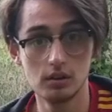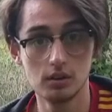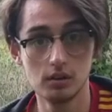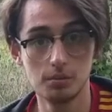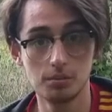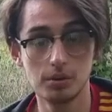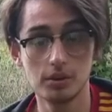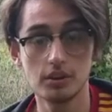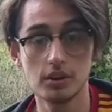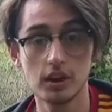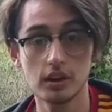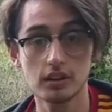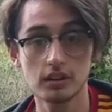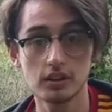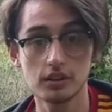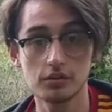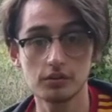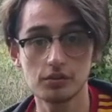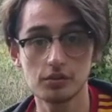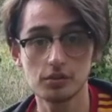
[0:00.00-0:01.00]

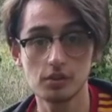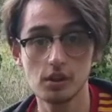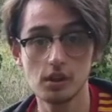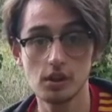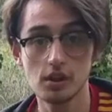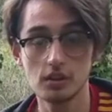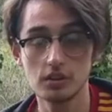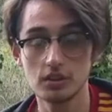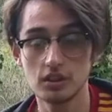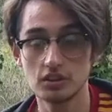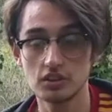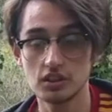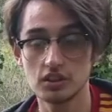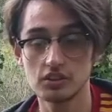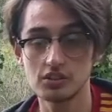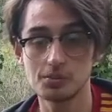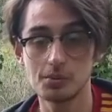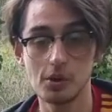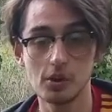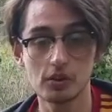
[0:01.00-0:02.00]
productive, such as
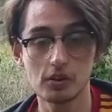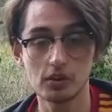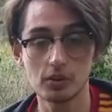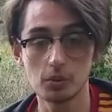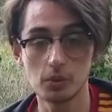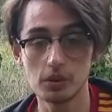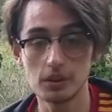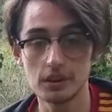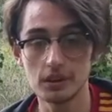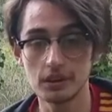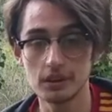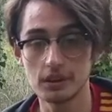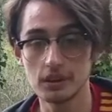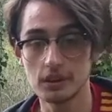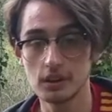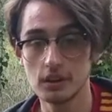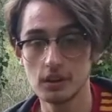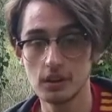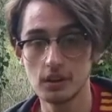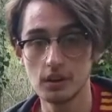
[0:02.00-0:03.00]
smoking weed
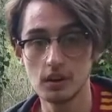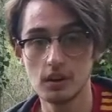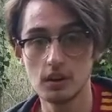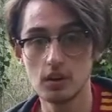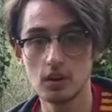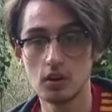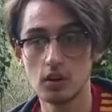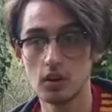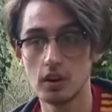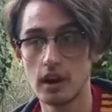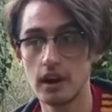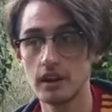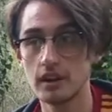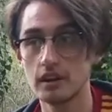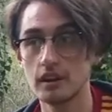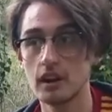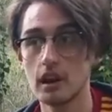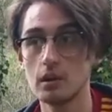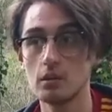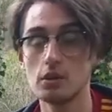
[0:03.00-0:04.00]
or
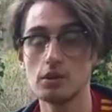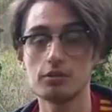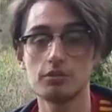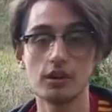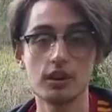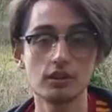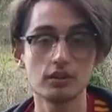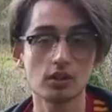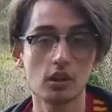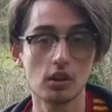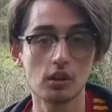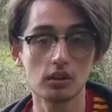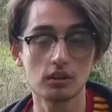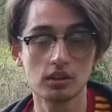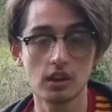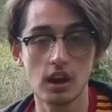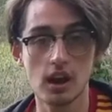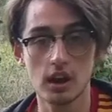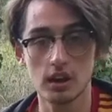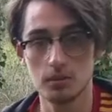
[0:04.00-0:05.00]
hanging out with friends all the
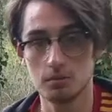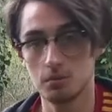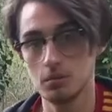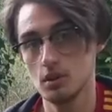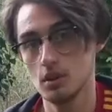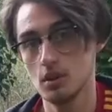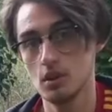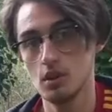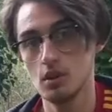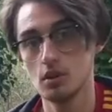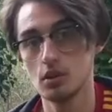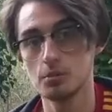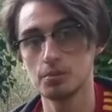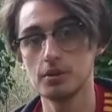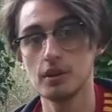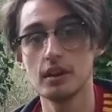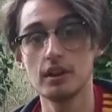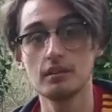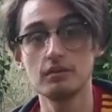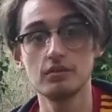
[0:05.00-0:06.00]
time or
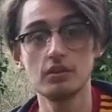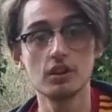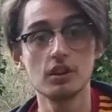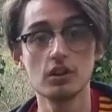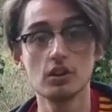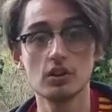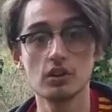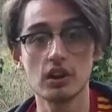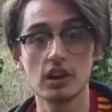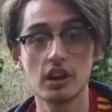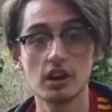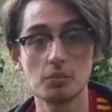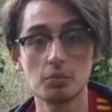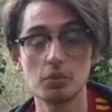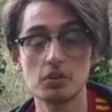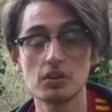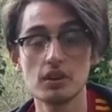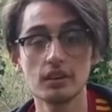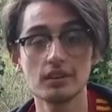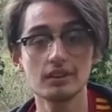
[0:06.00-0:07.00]
playing video games,
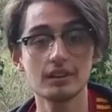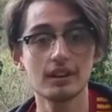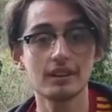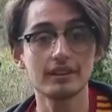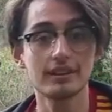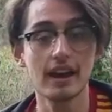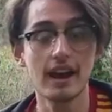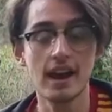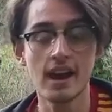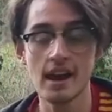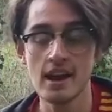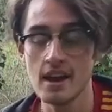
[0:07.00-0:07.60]
things like that,